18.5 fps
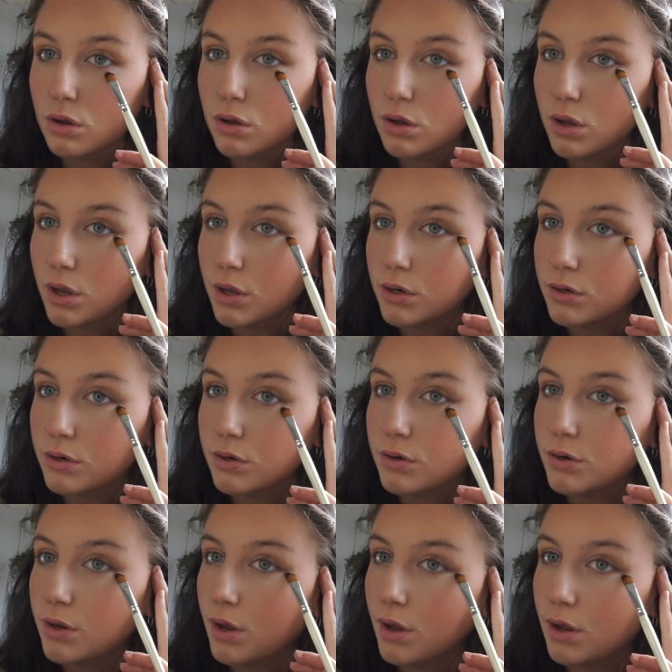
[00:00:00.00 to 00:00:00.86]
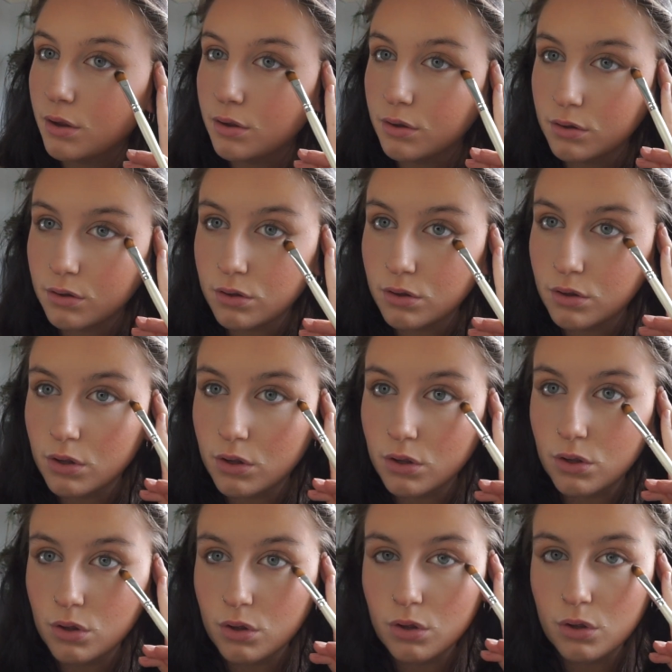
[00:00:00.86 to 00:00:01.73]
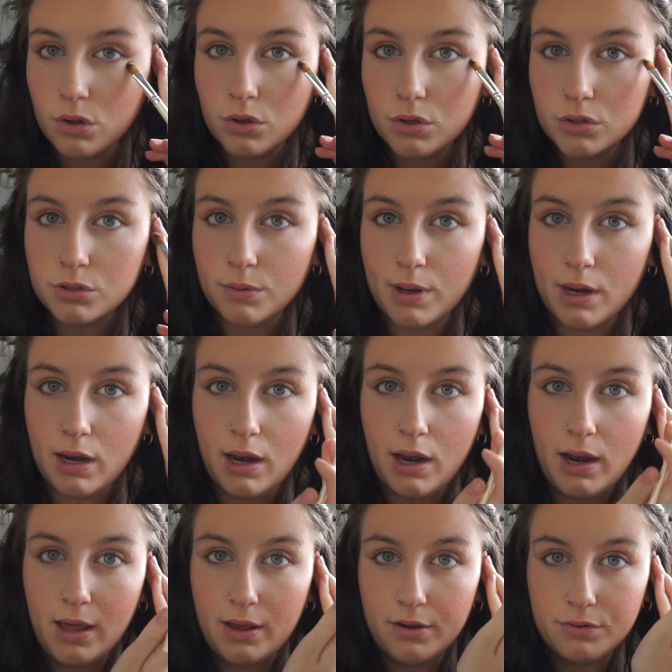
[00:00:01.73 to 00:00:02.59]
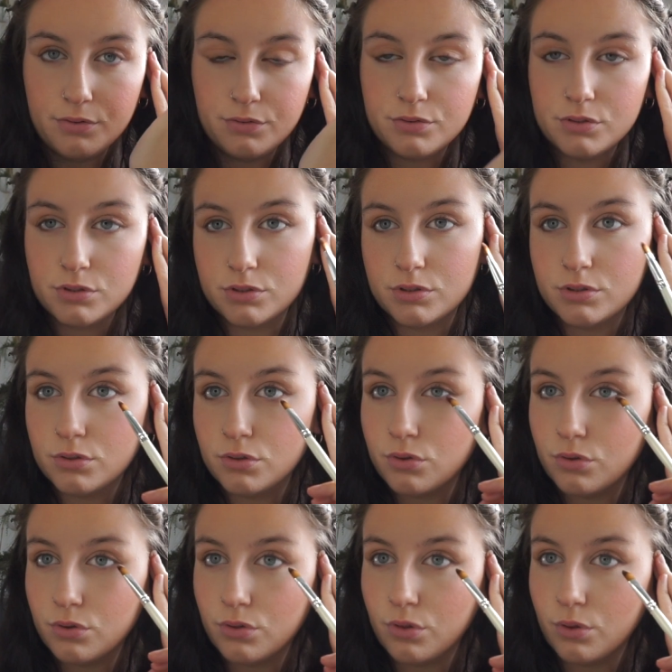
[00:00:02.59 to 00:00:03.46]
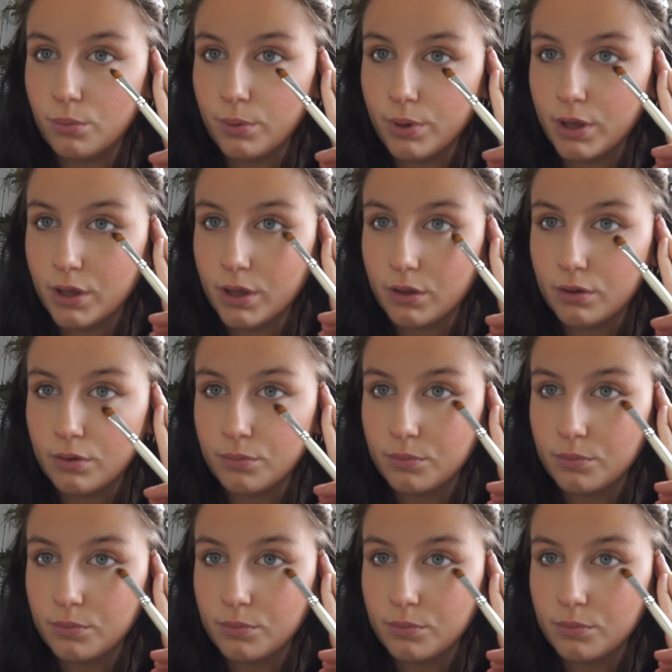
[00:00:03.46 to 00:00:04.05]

under so it lifts the wing.